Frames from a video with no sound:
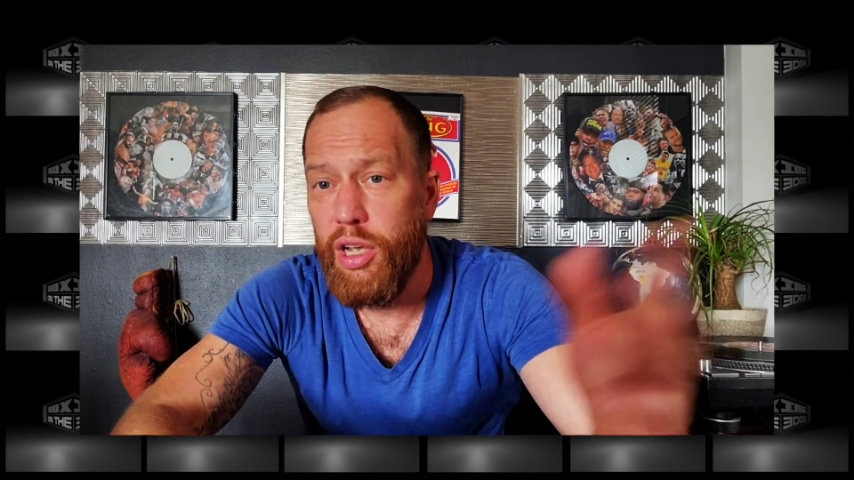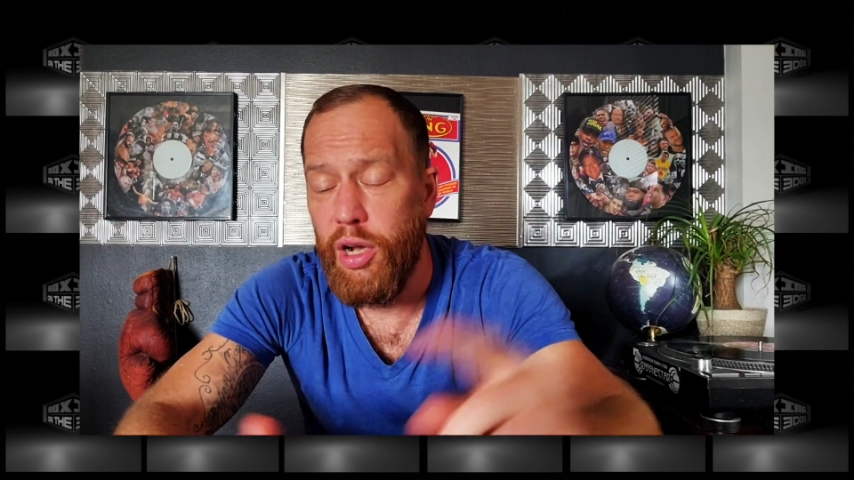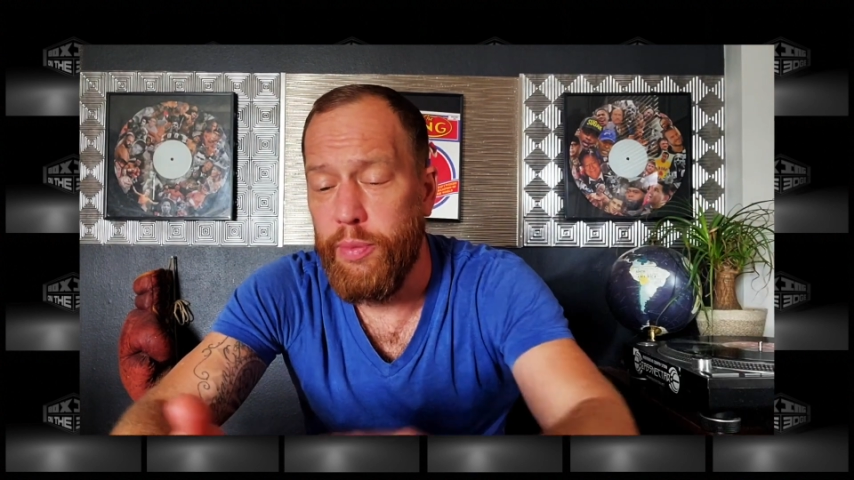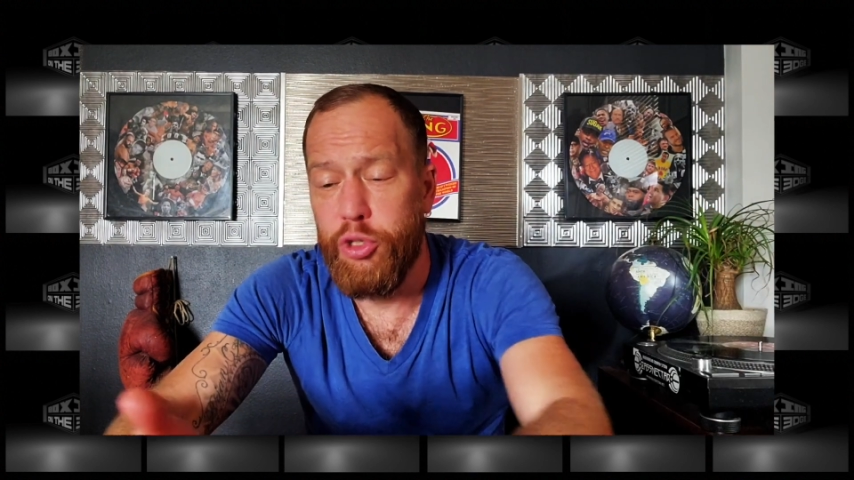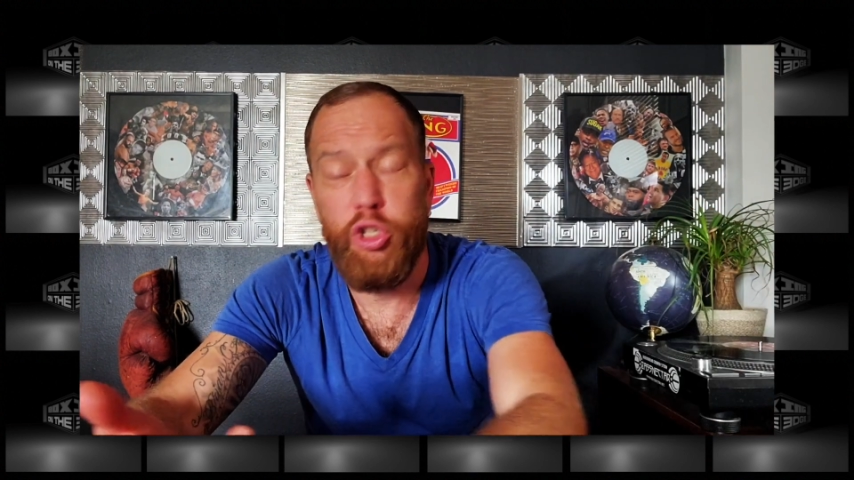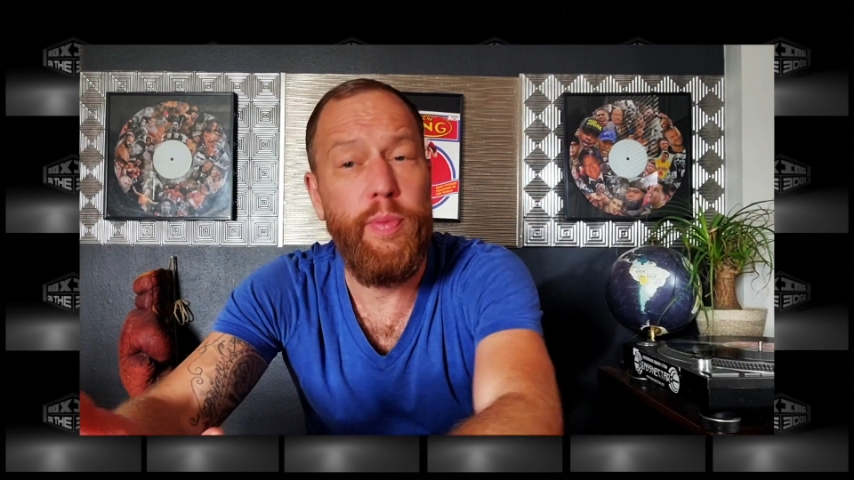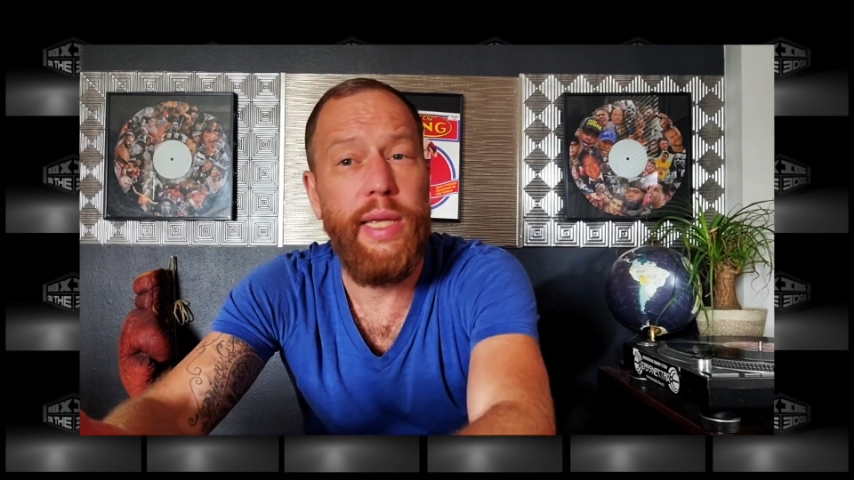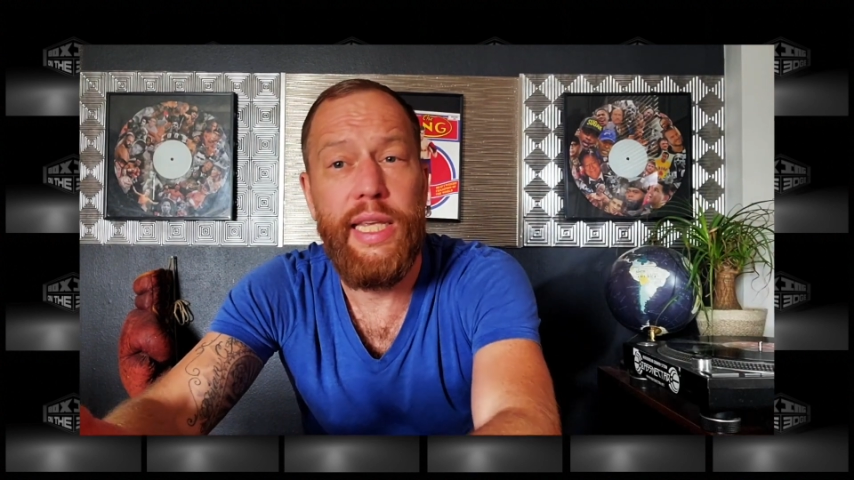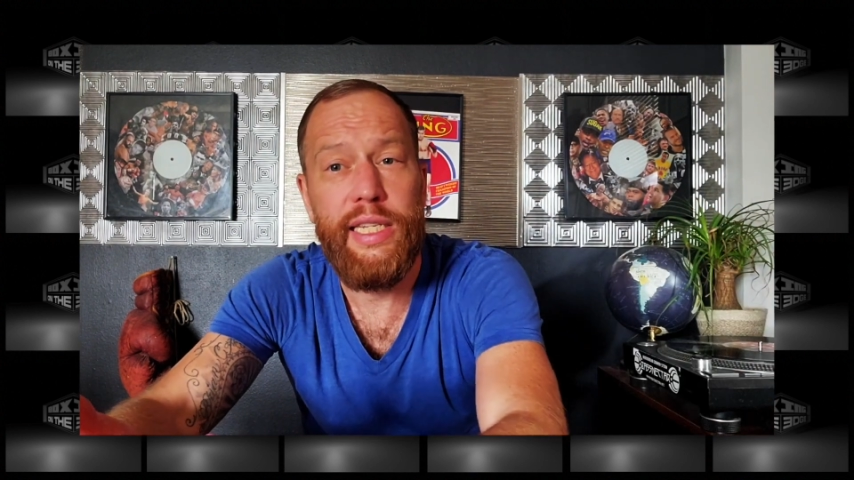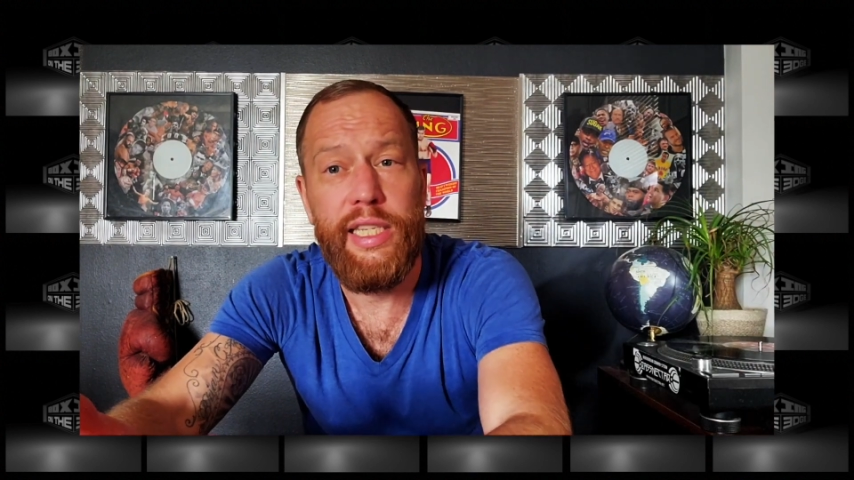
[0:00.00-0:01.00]
I'm
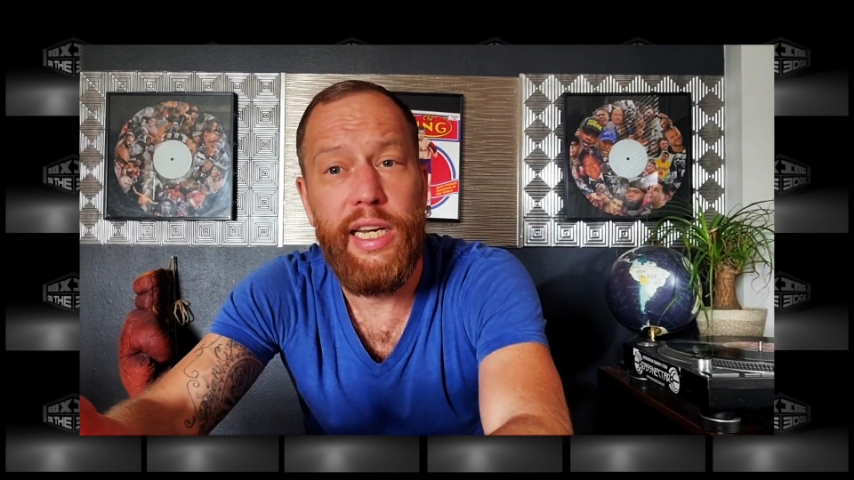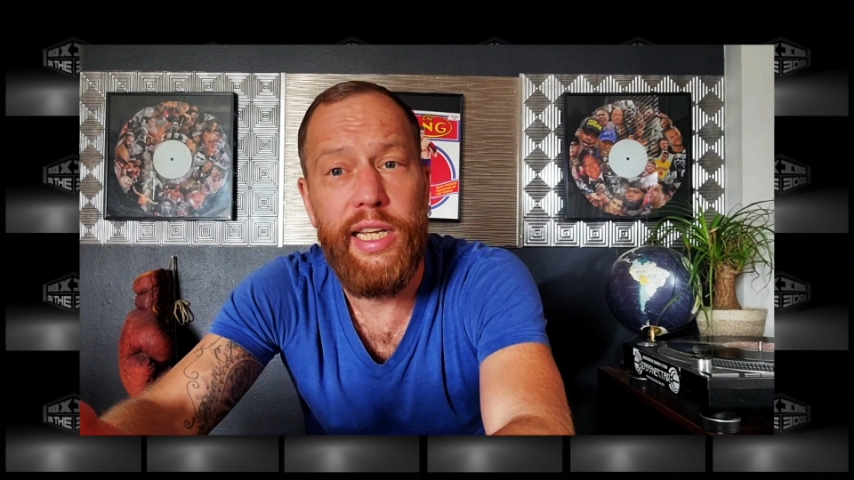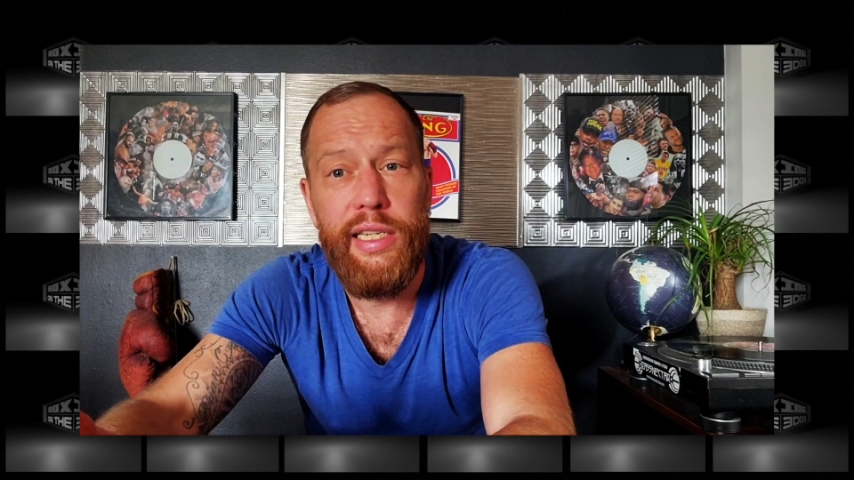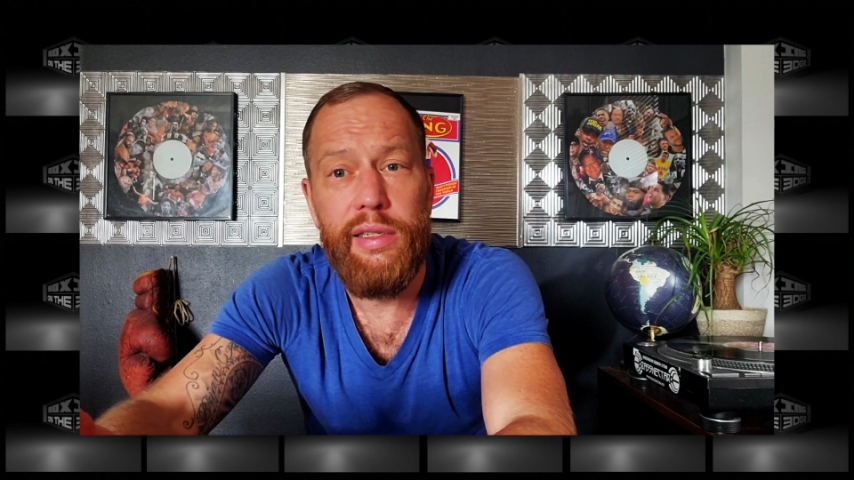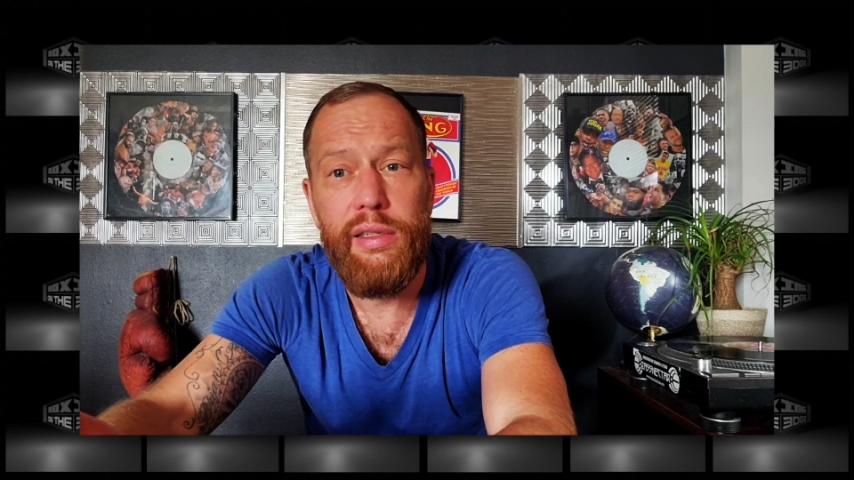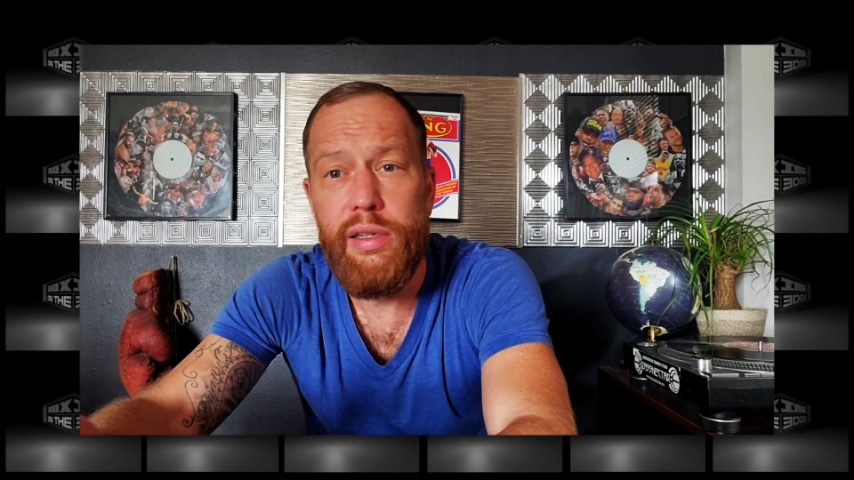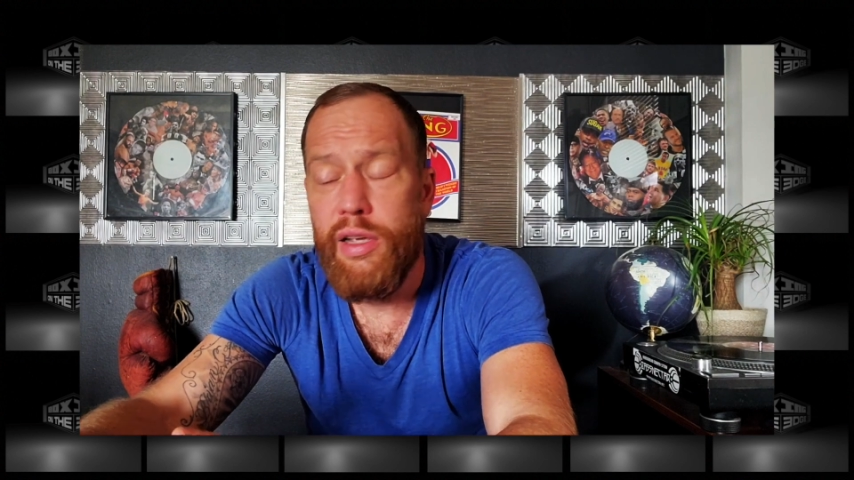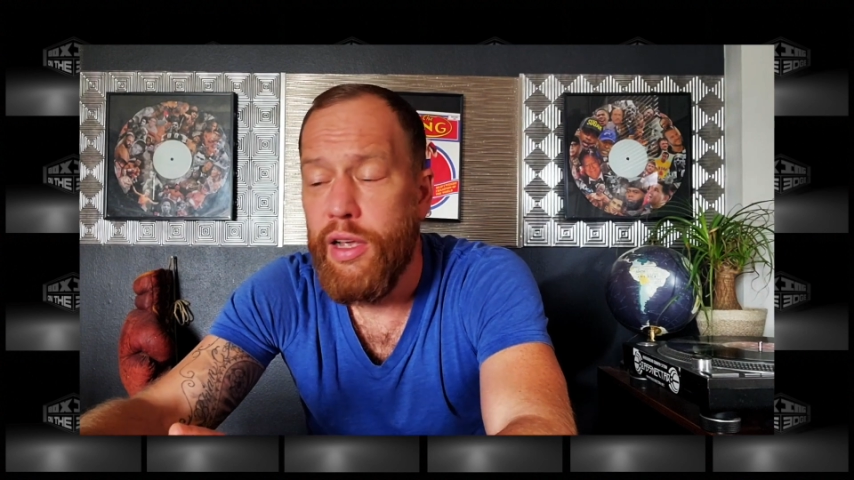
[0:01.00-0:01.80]
assuming he still is.